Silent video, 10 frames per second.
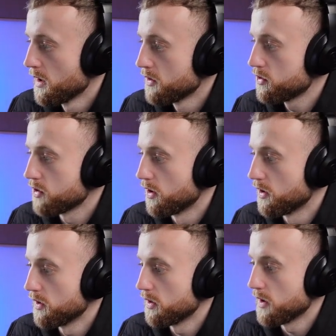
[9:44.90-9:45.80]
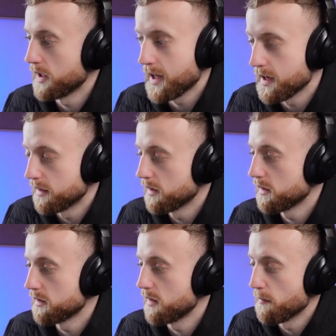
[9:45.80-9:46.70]
So again,
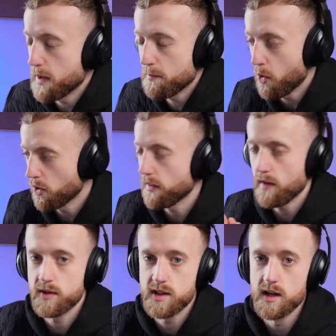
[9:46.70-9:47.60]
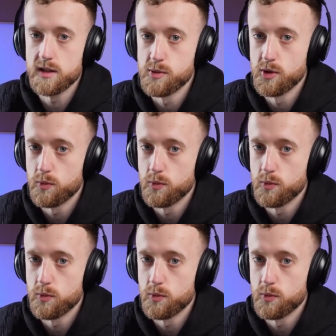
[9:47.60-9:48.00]
the main point of the advertisement,